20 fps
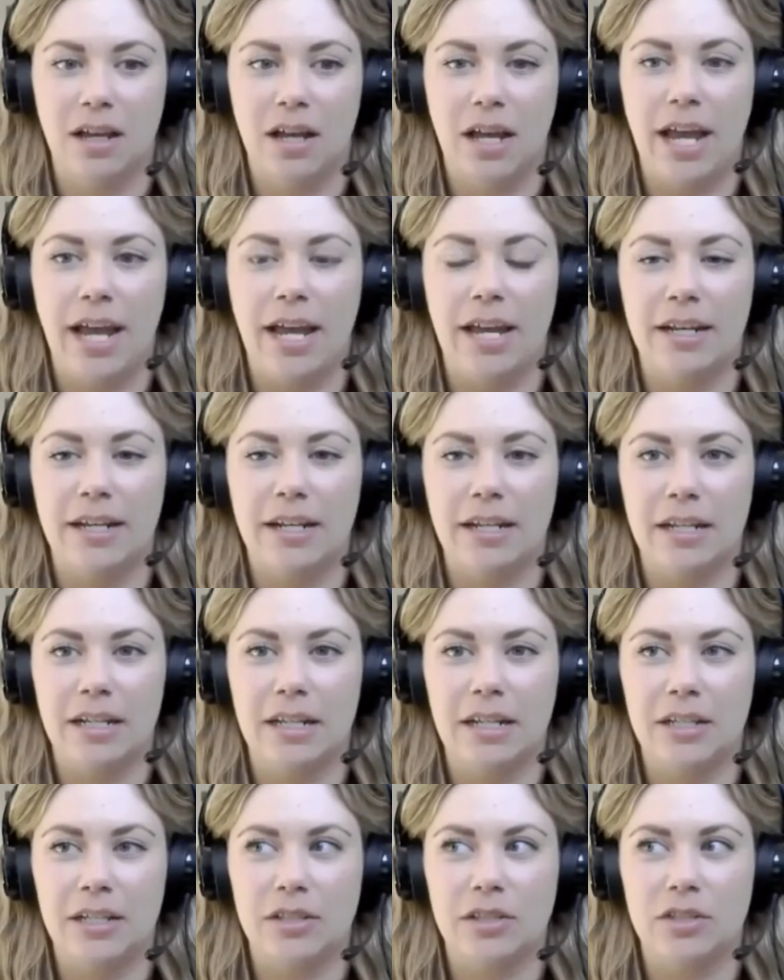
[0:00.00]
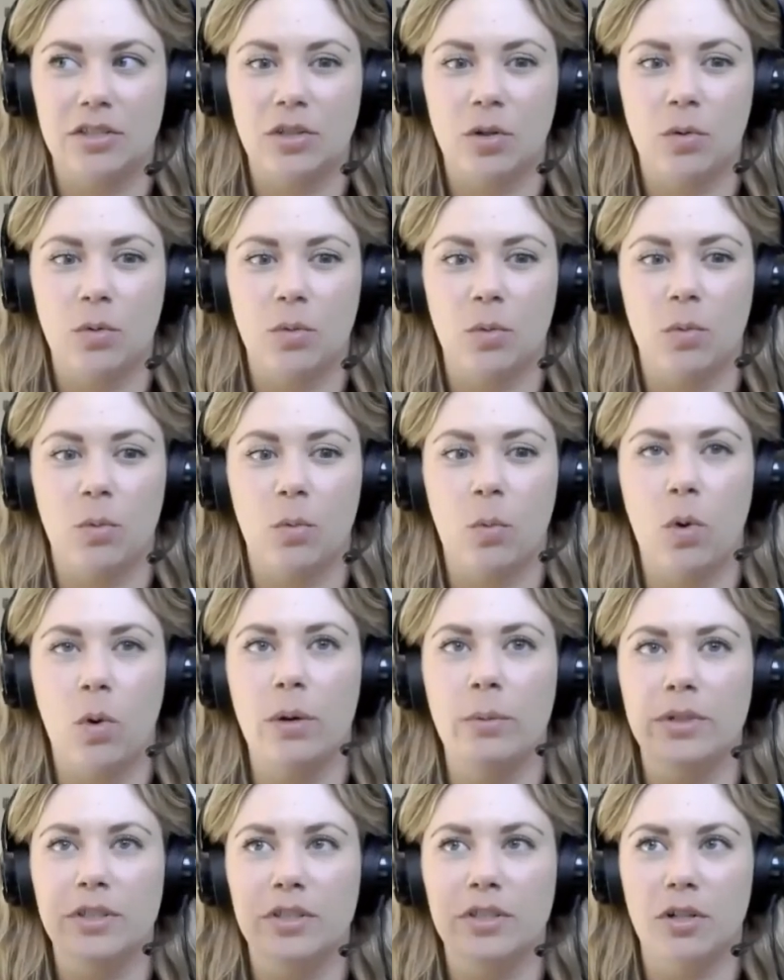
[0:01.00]
And so
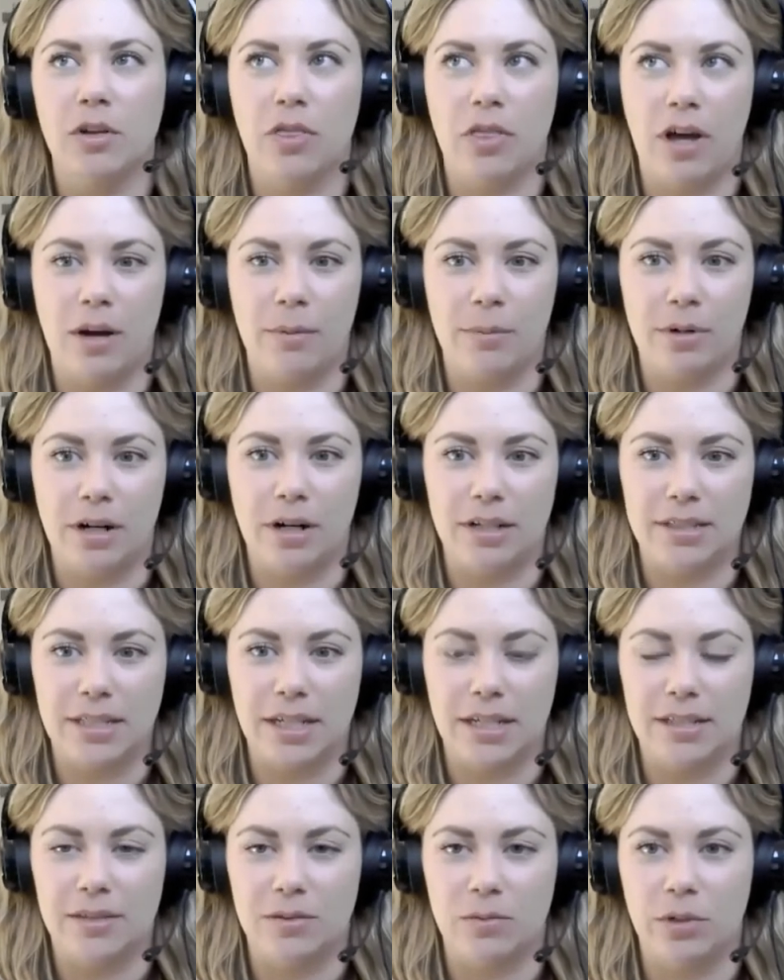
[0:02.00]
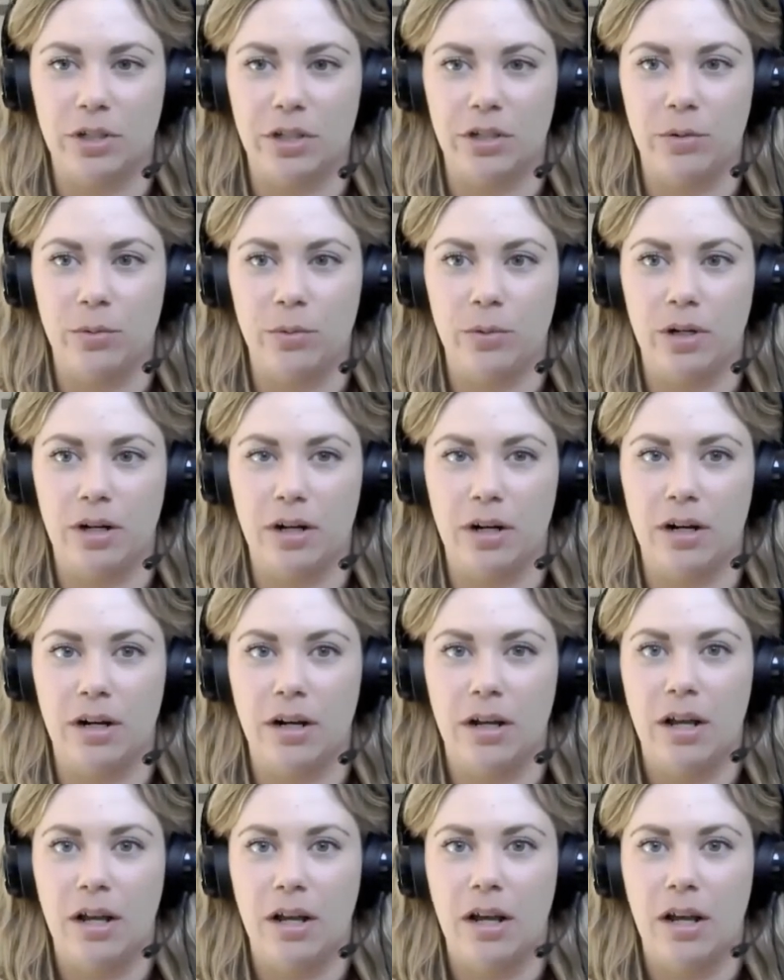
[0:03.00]
what was your thought process when you were,